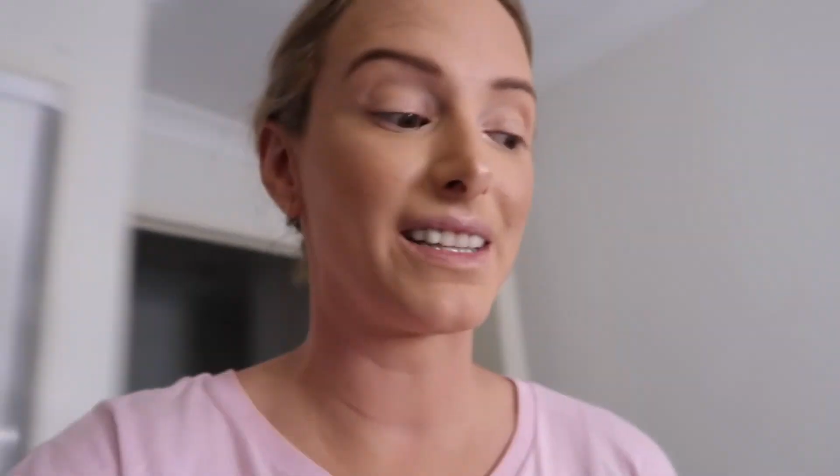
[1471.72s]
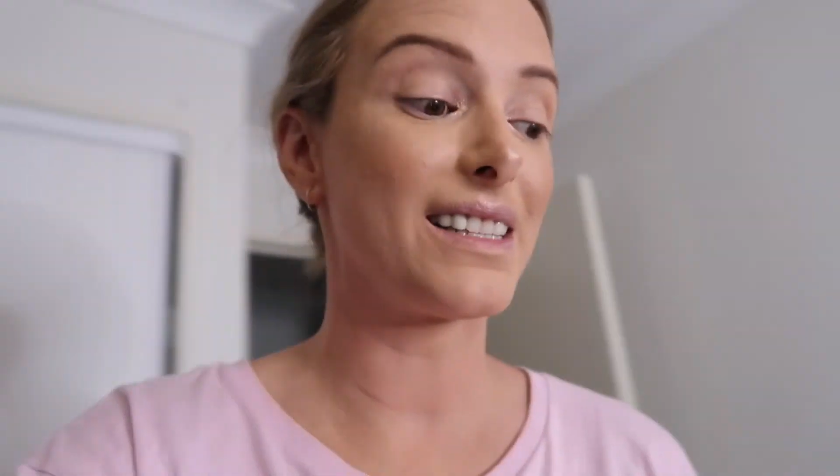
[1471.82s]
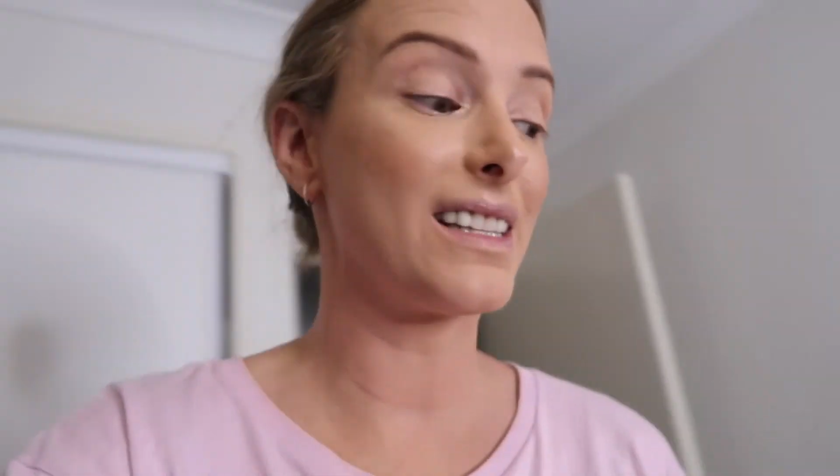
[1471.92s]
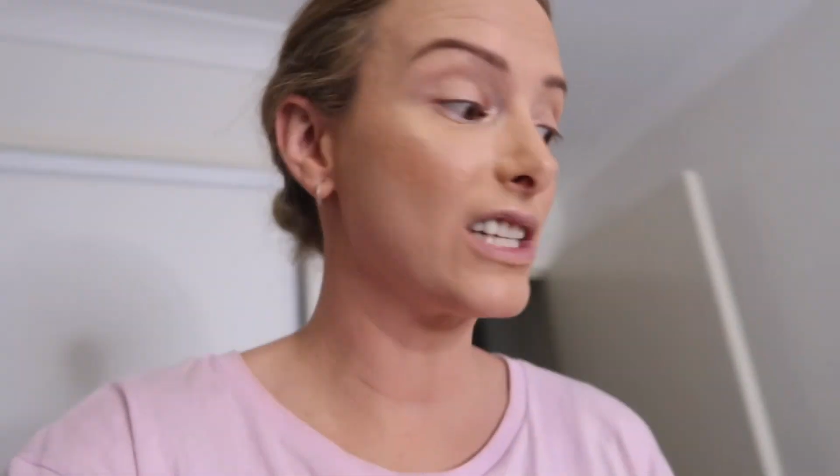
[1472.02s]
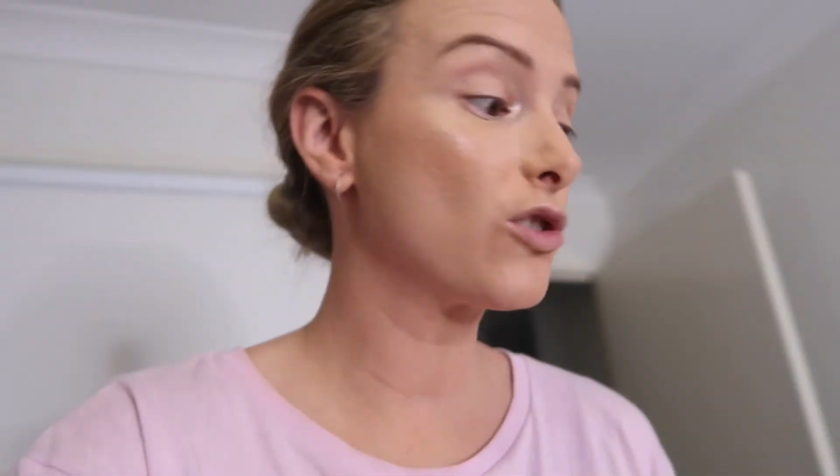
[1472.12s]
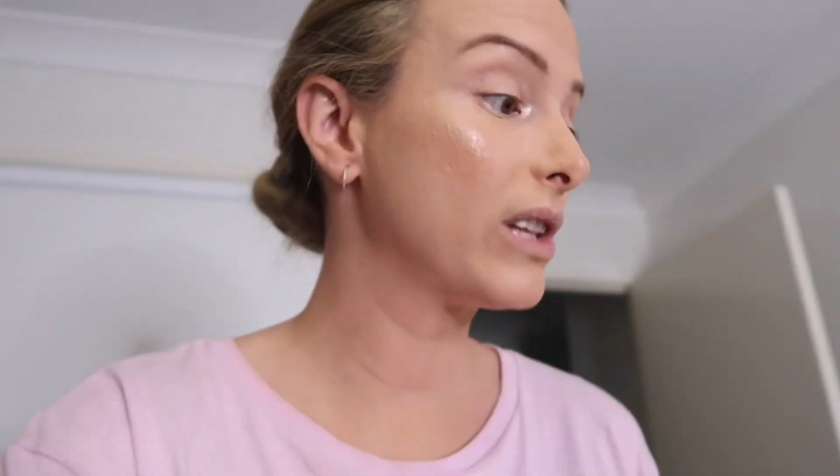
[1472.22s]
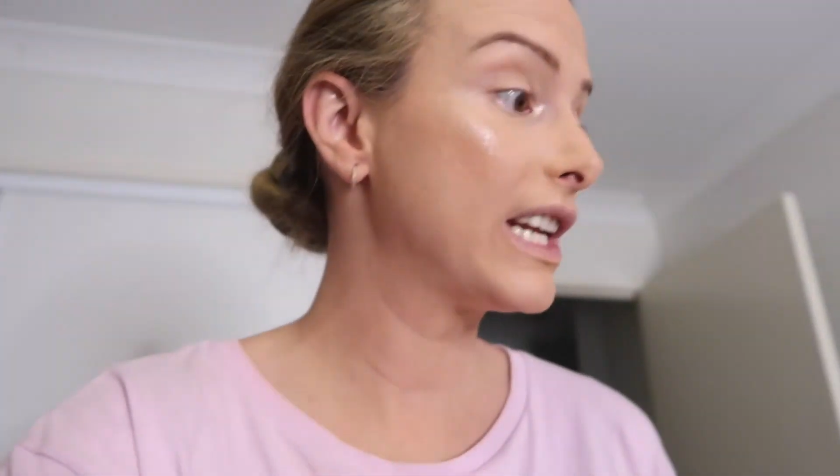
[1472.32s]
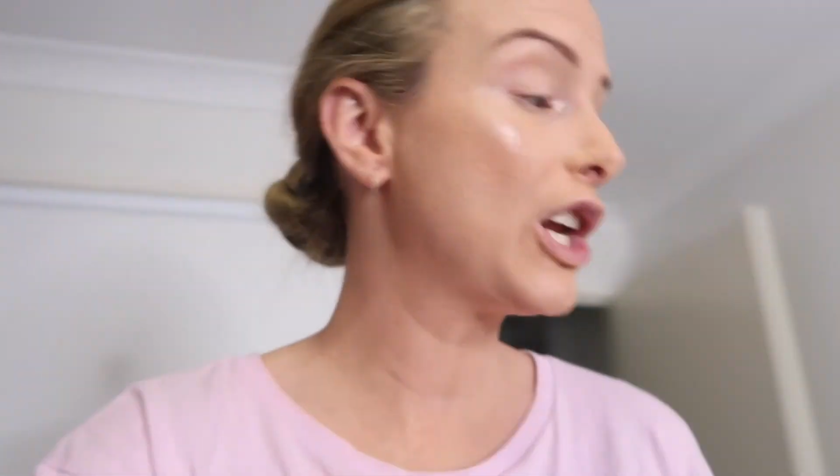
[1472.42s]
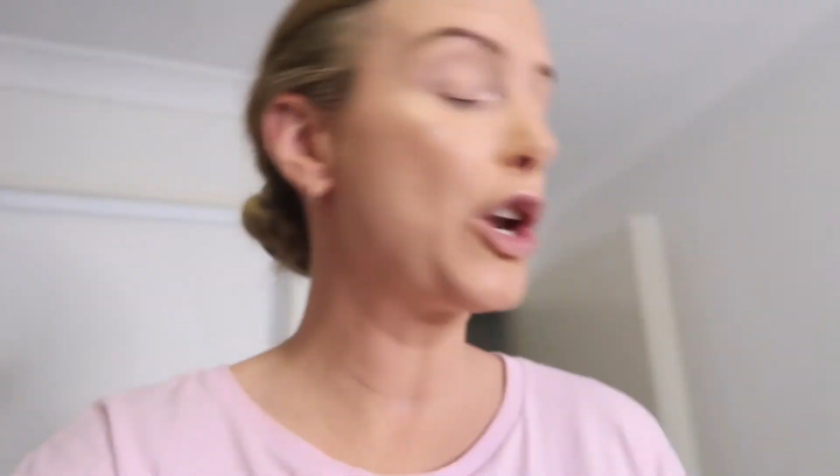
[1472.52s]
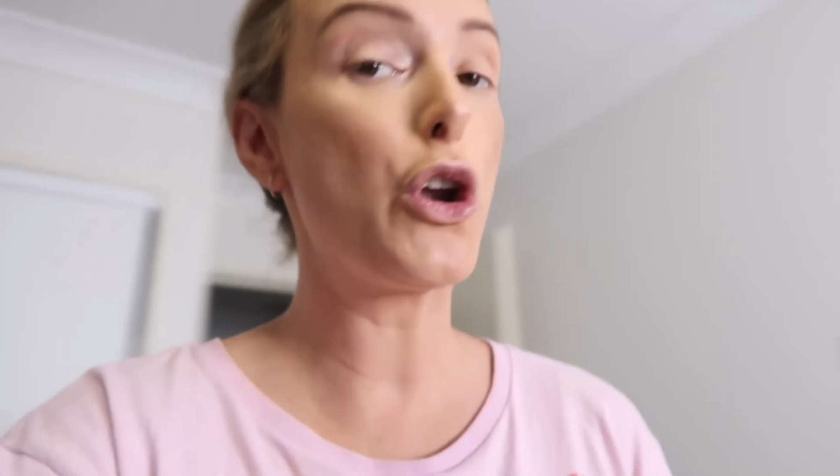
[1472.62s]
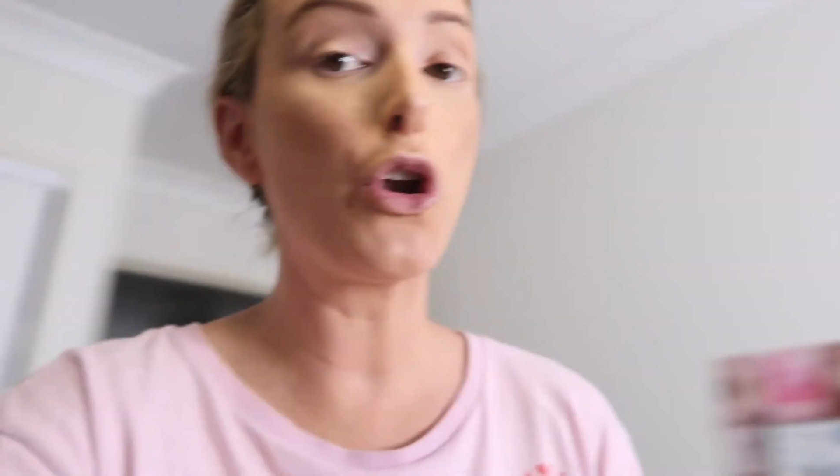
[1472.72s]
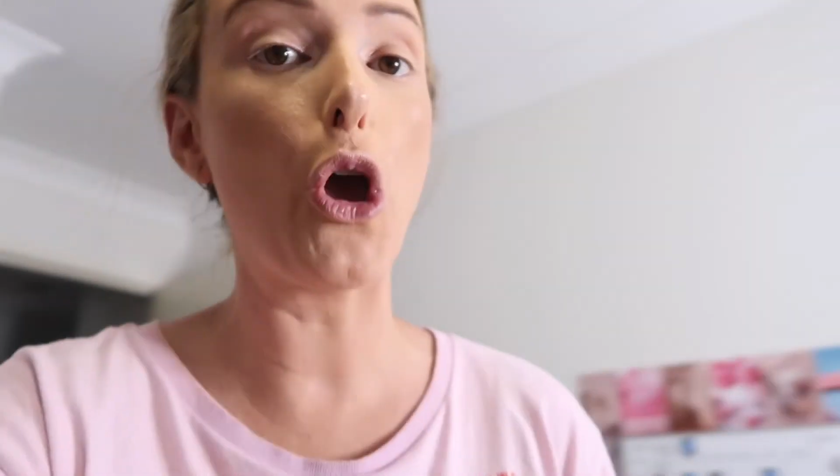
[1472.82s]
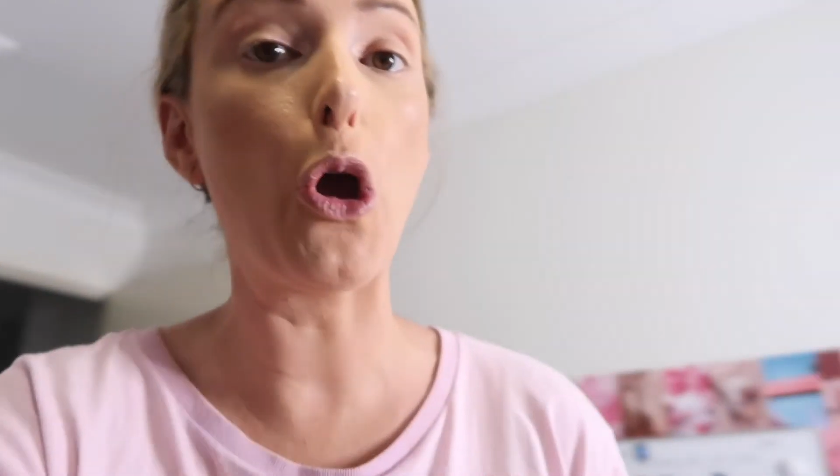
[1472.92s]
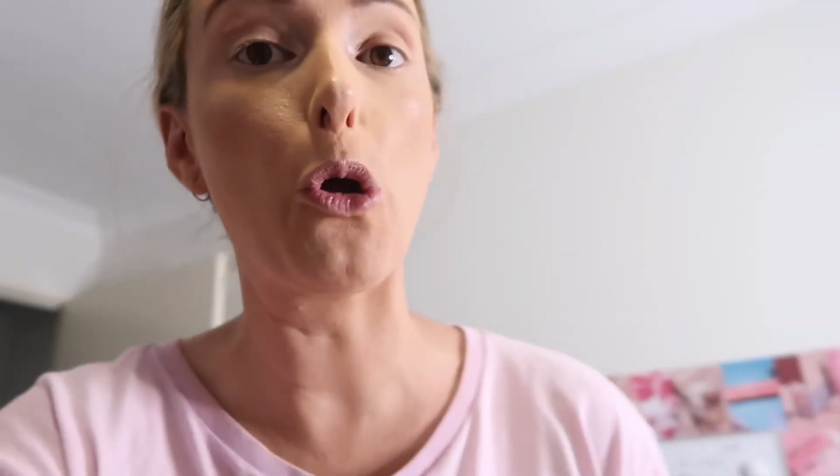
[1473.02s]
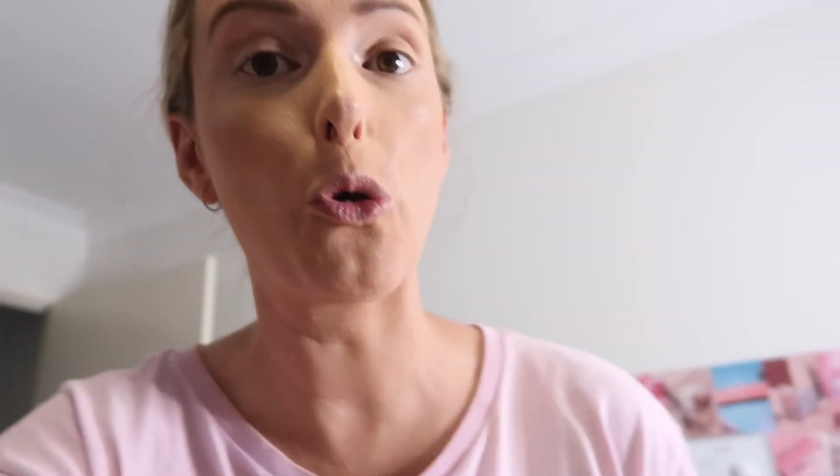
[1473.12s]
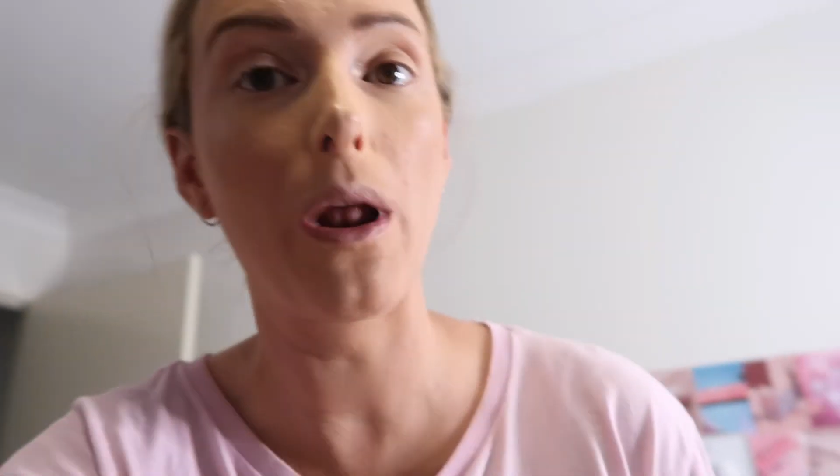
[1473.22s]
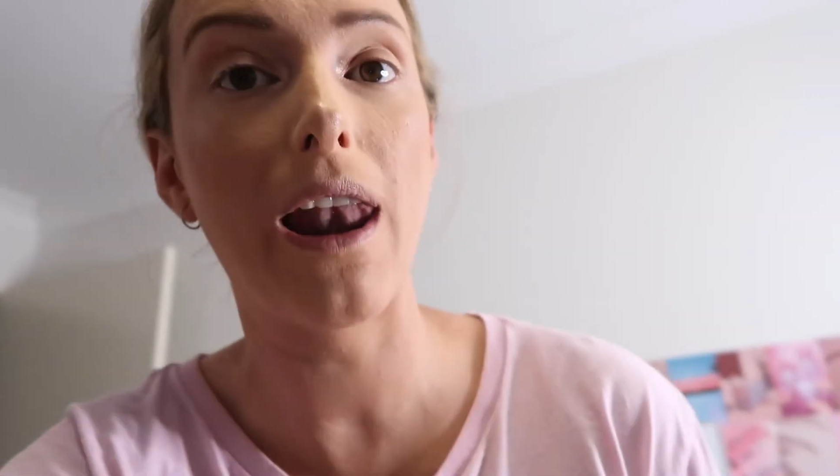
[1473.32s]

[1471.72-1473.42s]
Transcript: there's literally no